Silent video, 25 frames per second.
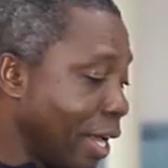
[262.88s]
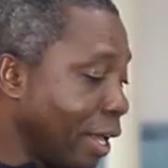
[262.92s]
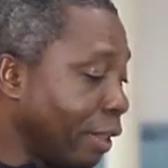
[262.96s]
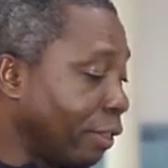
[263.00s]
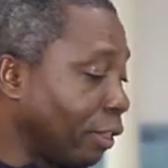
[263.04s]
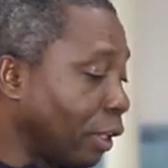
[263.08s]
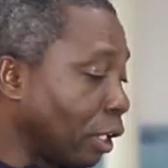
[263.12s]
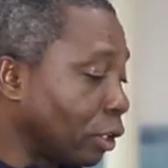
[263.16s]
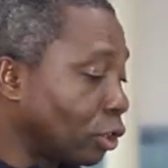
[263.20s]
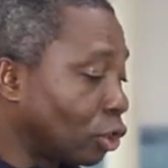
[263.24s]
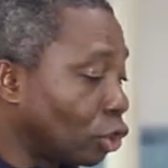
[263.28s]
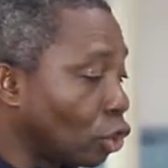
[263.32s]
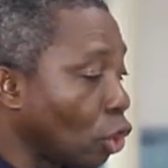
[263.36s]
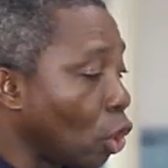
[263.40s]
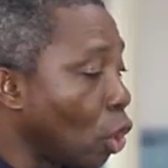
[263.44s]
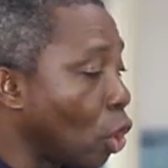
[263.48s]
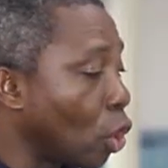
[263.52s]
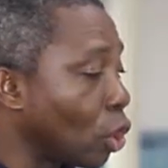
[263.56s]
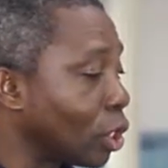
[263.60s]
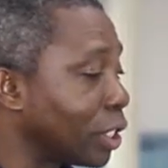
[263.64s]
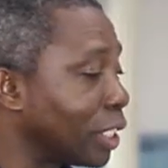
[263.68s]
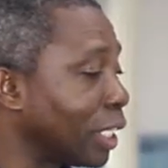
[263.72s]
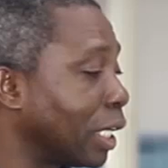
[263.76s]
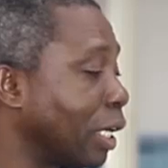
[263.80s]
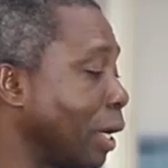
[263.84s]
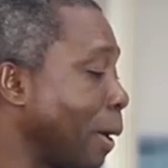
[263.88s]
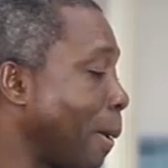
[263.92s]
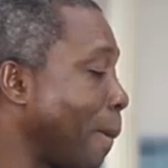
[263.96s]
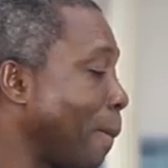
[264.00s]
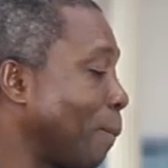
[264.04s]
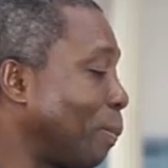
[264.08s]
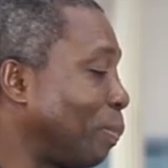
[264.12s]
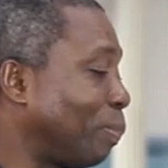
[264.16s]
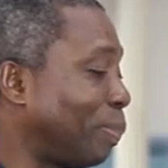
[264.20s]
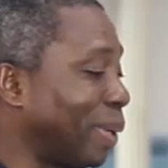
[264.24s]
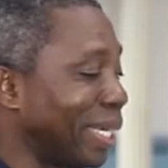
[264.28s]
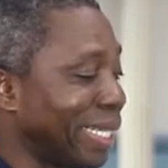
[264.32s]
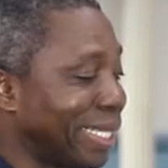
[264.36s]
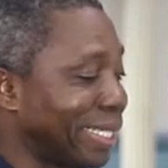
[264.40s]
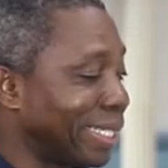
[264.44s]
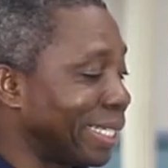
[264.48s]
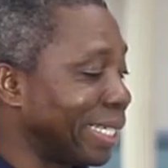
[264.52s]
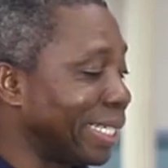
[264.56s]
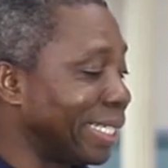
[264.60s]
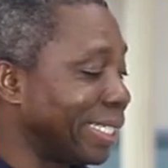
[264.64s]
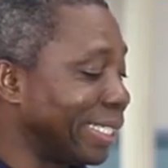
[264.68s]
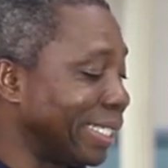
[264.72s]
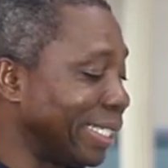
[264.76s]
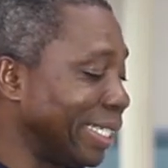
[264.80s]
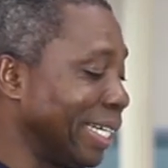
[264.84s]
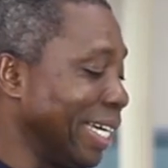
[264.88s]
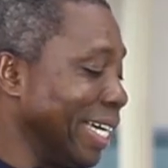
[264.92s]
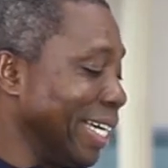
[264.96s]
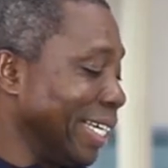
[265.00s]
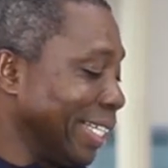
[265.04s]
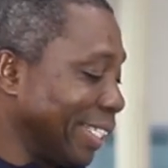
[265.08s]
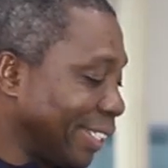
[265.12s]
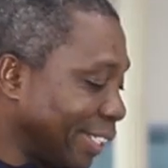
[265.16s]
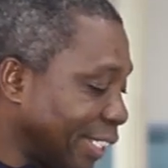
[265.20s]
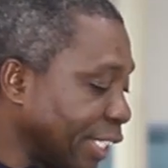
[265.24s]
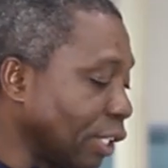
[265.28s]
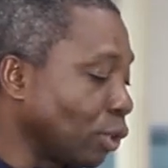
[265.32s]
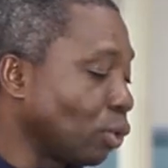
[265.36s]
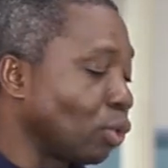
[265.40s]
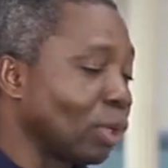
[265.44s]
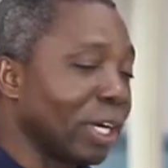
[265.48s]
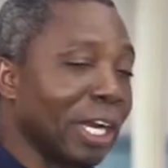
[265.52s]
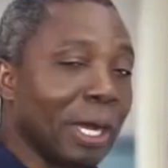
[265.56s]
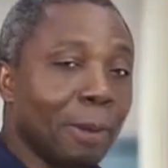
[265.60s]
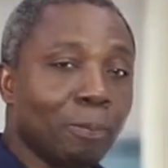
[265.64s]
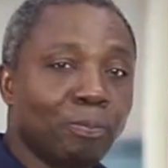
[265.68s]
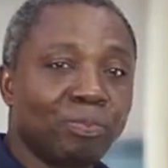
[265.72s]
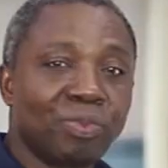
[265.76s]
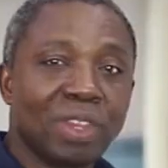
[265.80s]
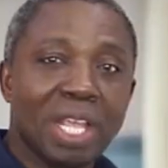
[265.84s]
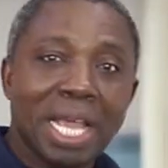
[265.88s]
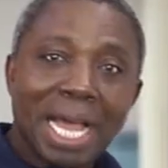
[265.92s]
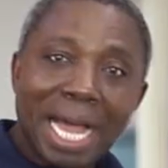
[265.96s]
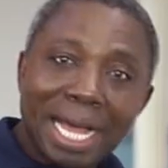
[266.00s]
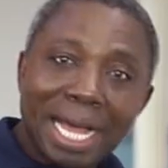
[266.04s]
in the third person singular.